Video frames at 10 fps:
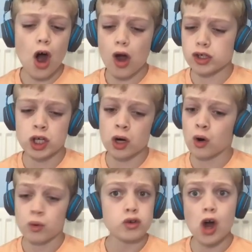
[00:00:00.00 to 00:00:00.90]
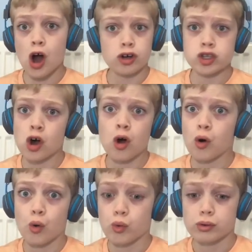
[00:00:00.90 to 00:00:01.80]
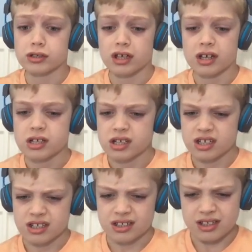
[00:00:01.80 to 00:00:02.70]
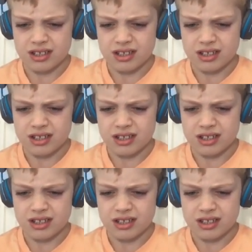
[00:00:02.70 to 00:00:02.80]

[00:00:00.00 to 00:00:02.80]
Not cool! Not cool! With the tape or